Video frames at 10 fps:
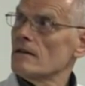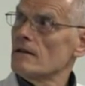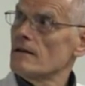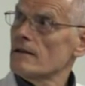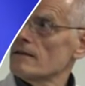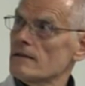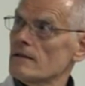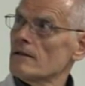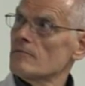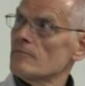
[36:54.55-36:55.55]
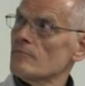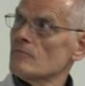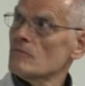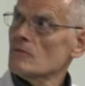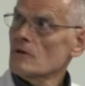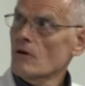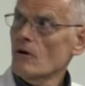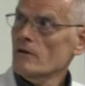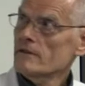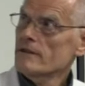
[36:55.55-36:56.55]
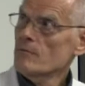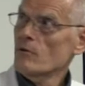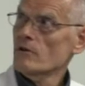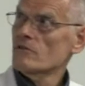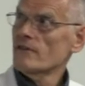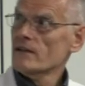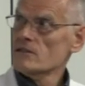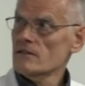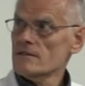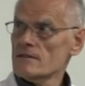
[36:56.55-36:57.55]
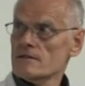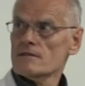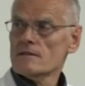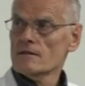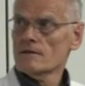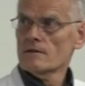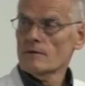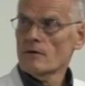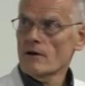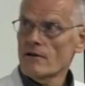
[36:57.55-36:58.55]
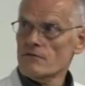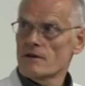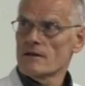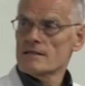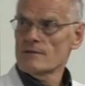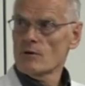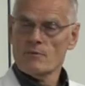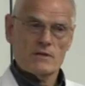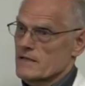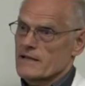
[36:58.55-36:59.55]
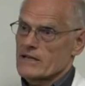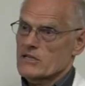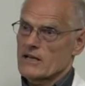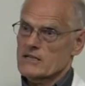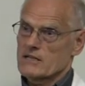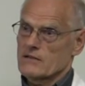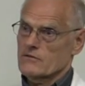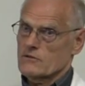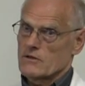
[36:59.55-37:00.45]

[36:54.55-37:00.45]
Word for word: And um, now all the tick-borne infections, uh, you know, have similar presentation actually.